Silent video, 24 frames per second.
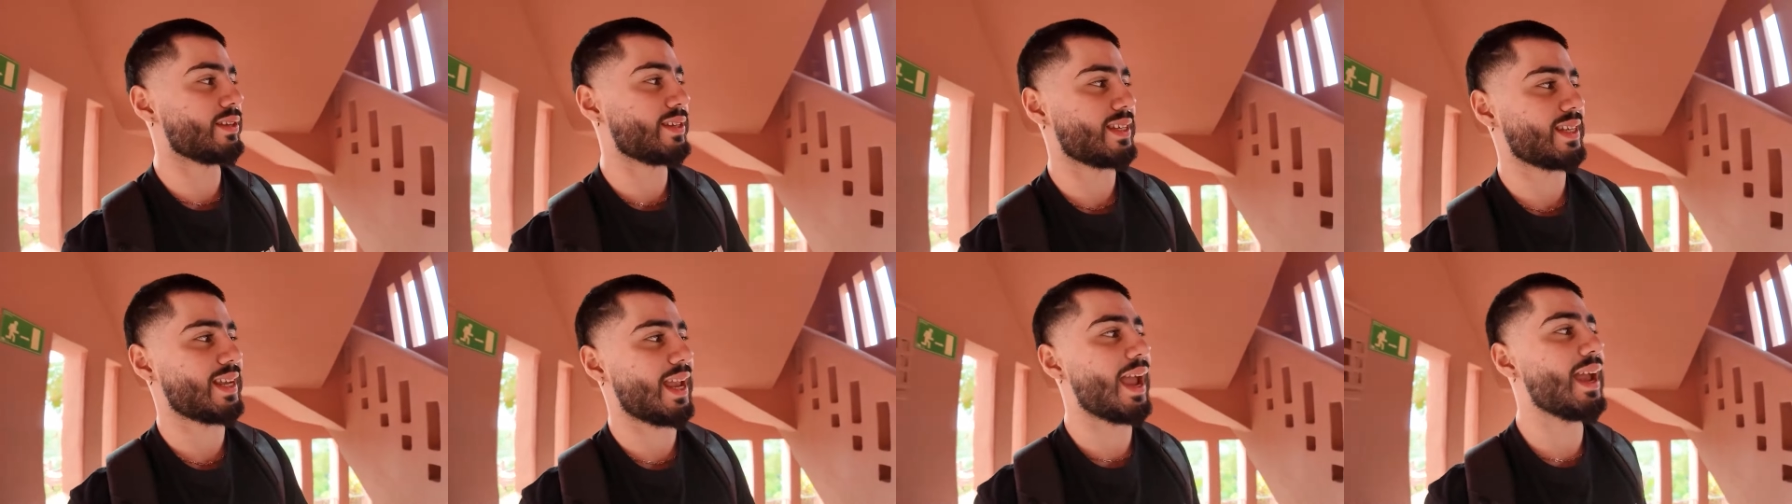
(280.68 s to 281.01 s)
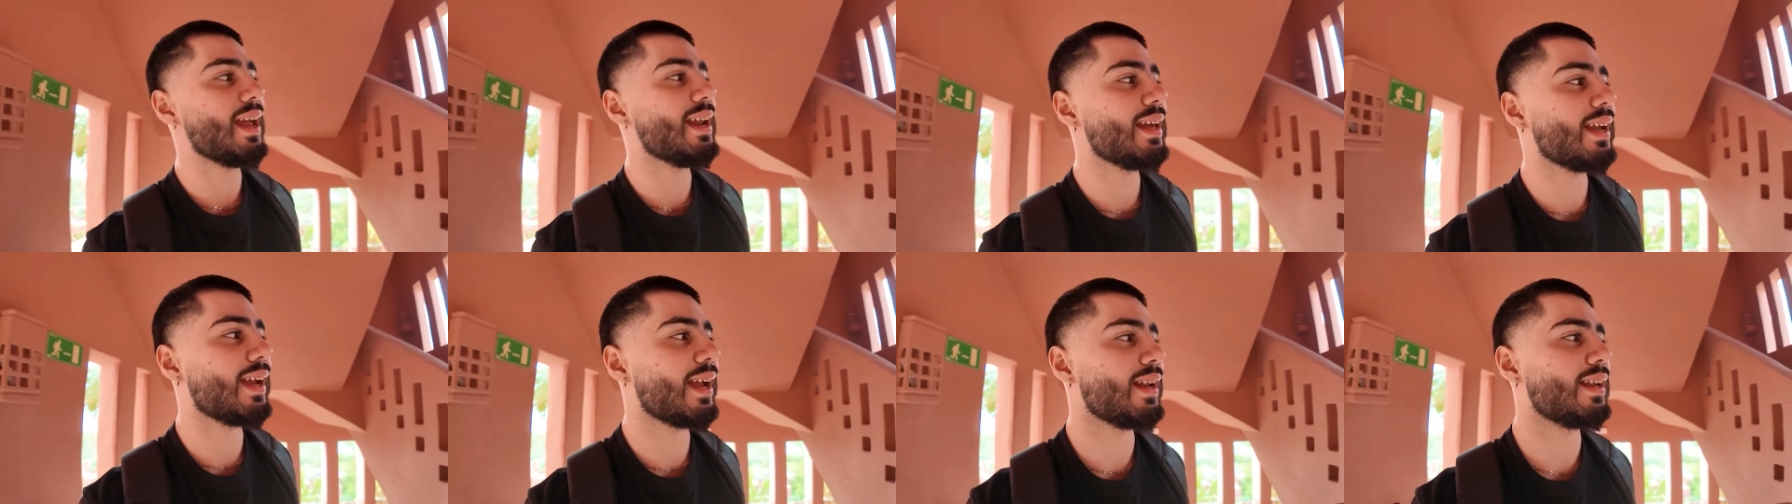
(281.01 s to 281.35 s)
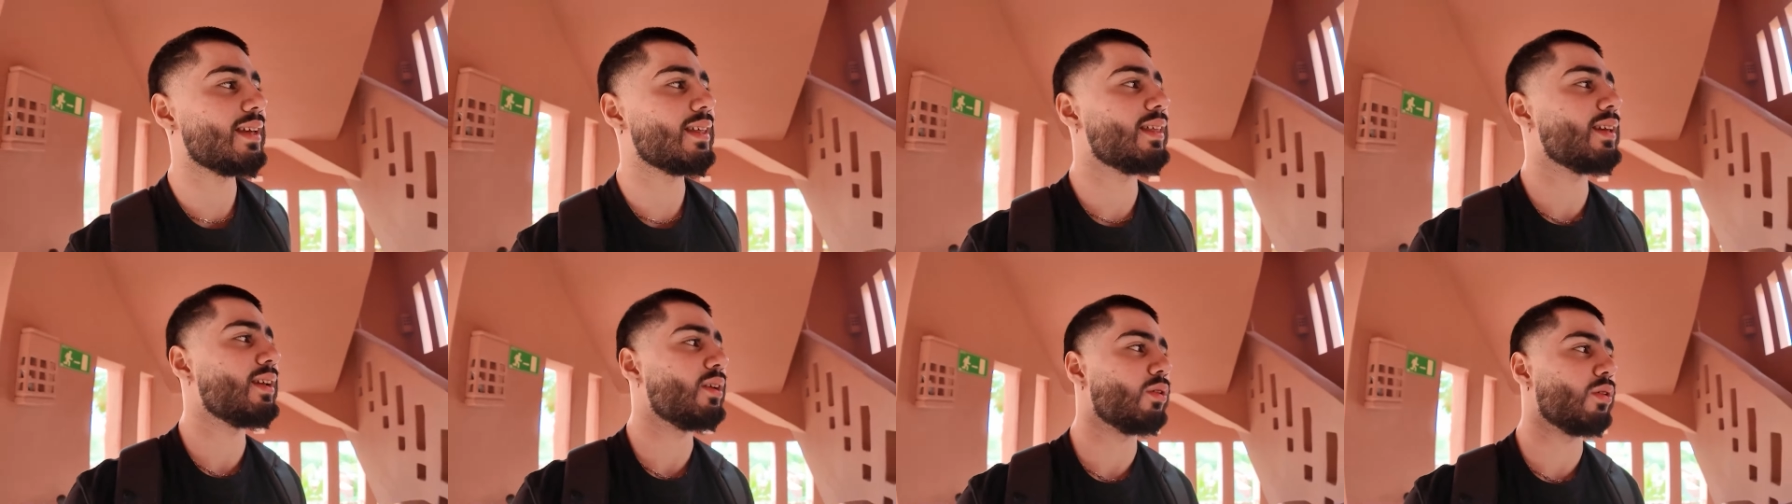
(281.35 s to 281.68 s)
on scaling
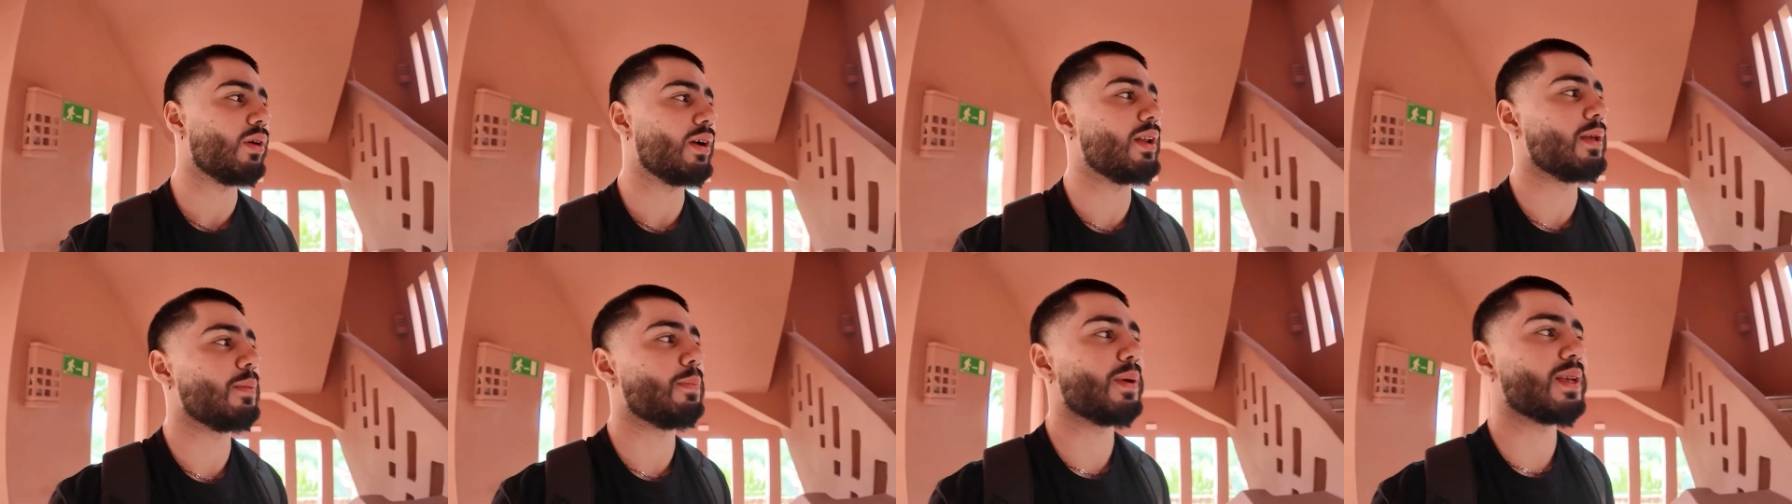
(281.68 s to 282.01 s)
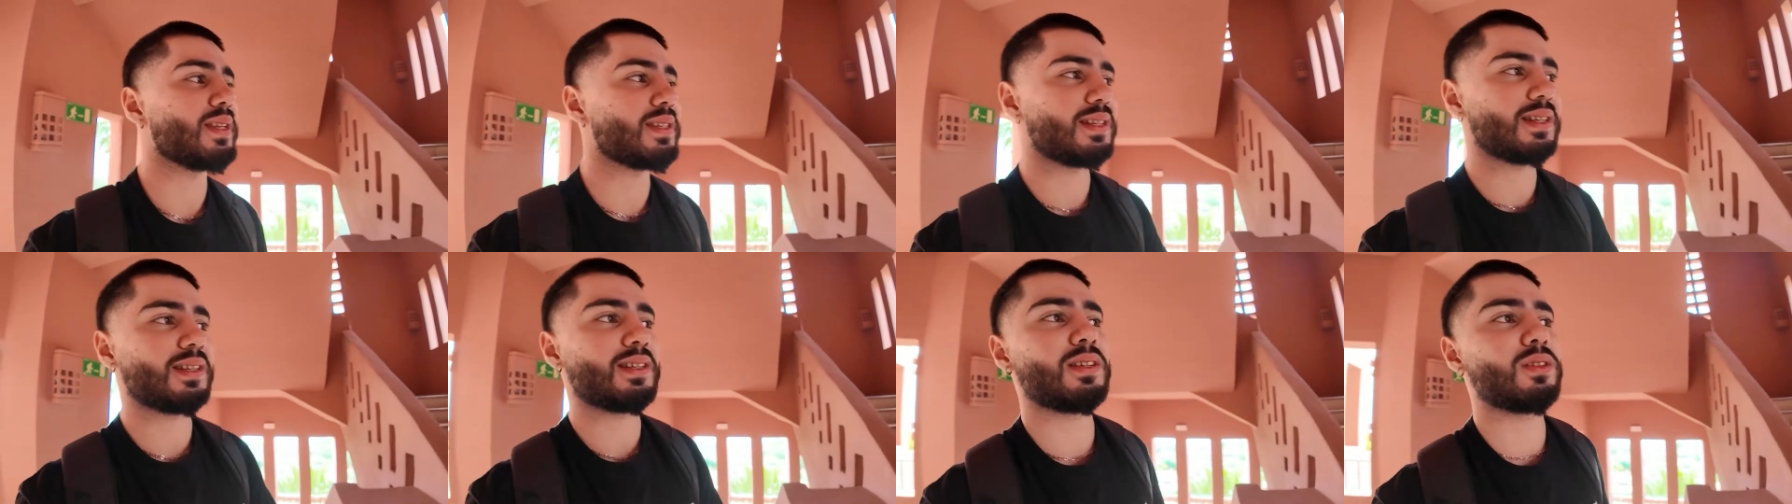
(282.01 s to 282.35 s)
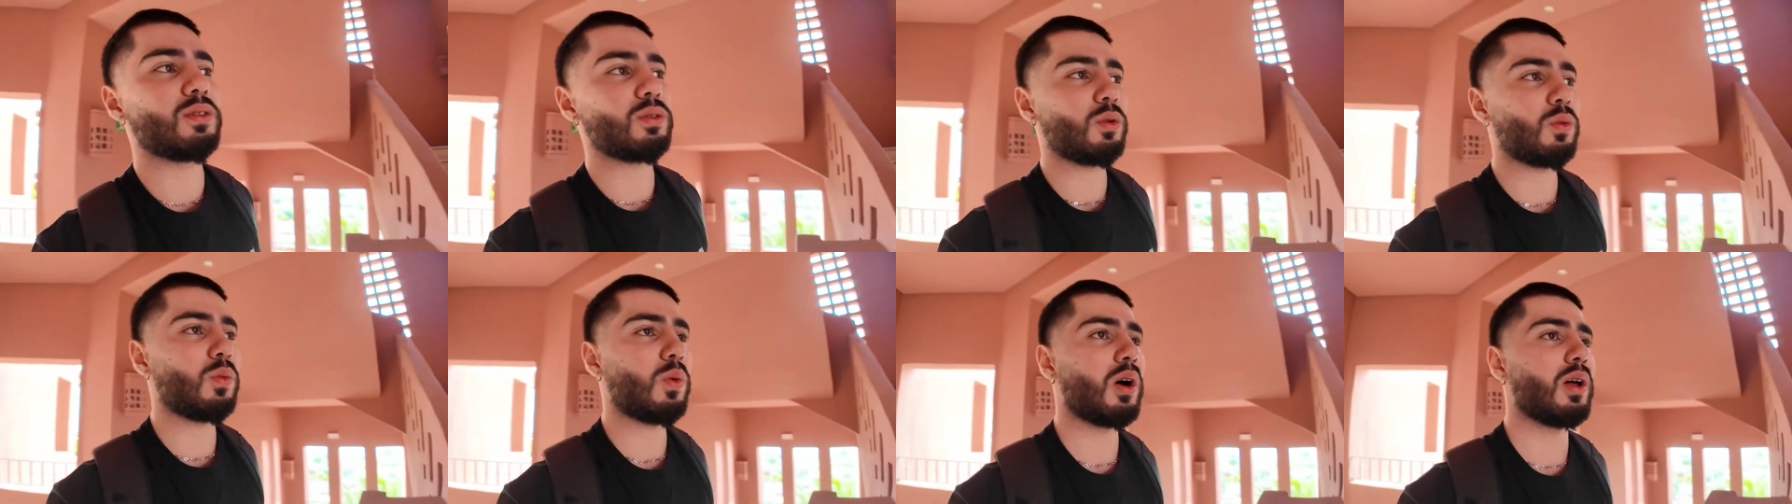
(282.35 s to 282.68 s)
anything or any businesses or